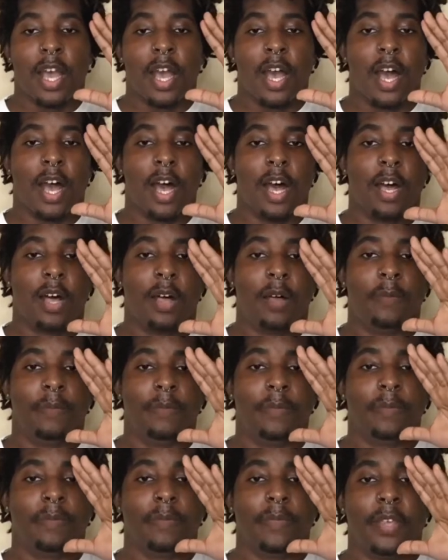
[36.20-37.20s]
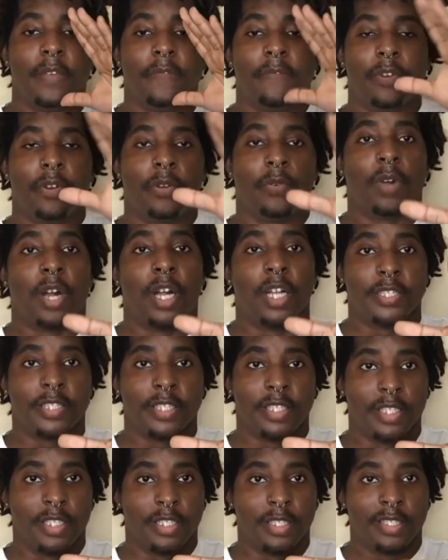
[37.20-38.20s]
Um, if you're watching
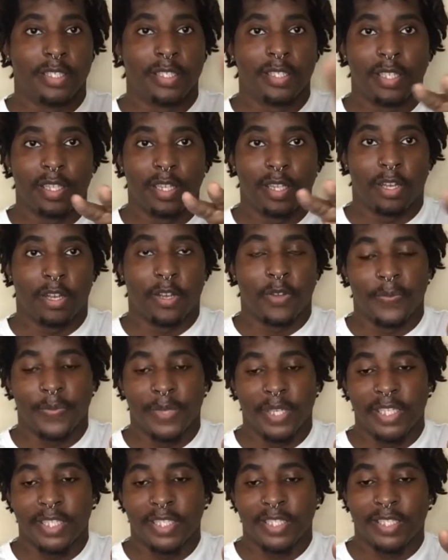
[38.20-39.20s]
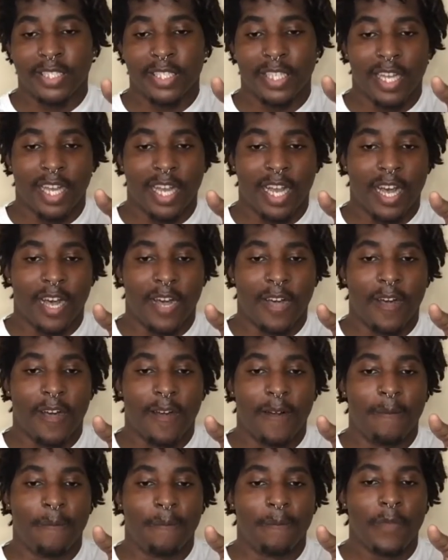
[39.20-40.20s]
this, Long Beach.
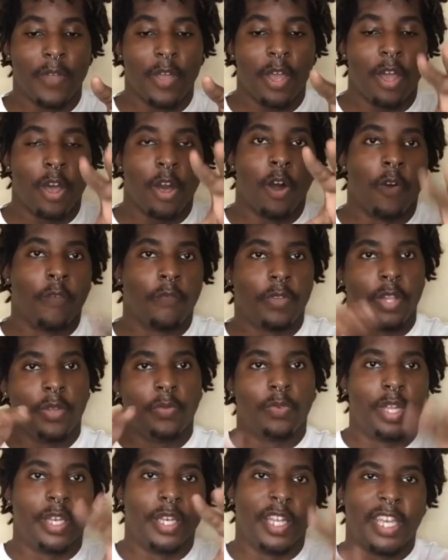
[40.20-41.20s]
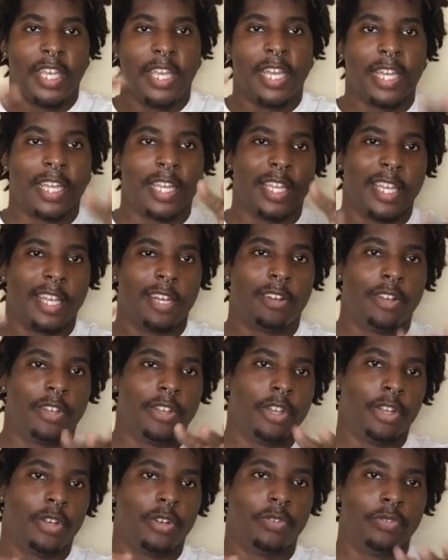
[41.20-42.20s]
Um, hopefully one day I could get on
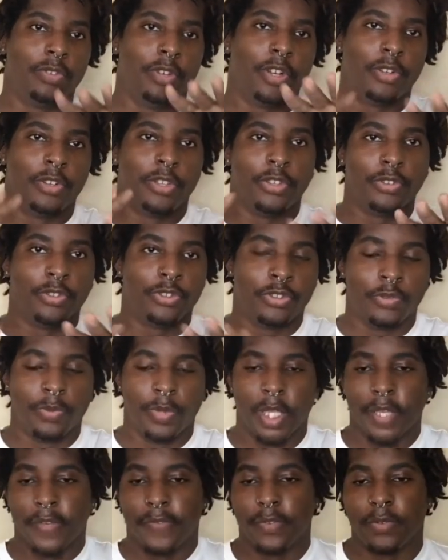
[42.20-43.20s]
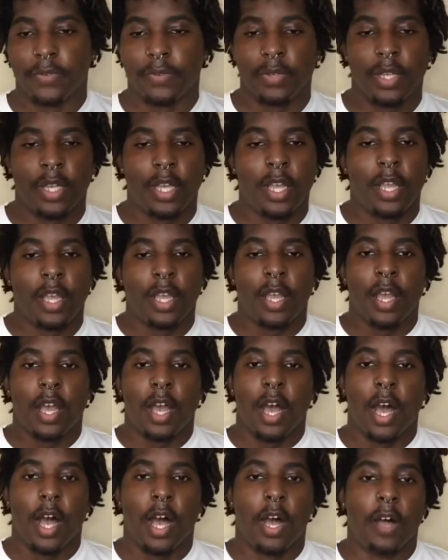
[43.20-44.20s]
your you know YouTube level.
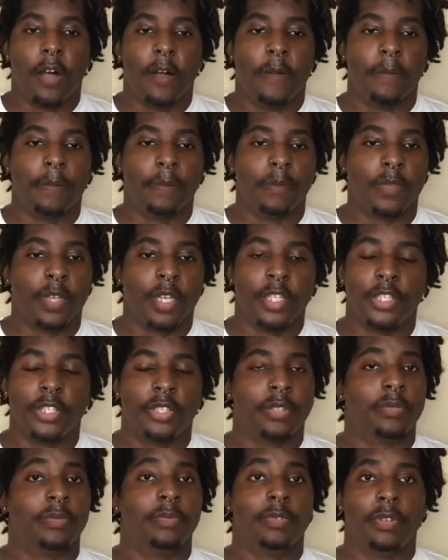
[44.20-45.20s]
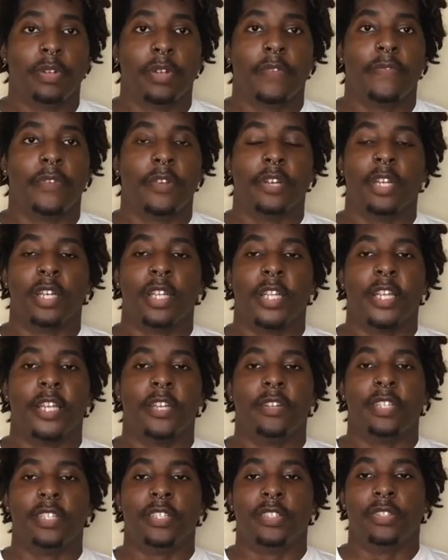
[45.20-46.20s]
Um, cause you're you're a very
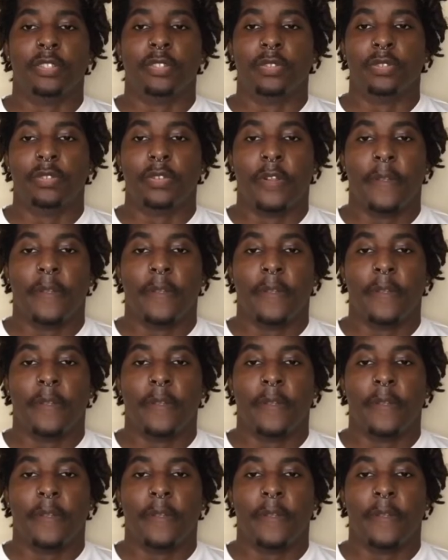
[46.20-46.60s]
hilarious dude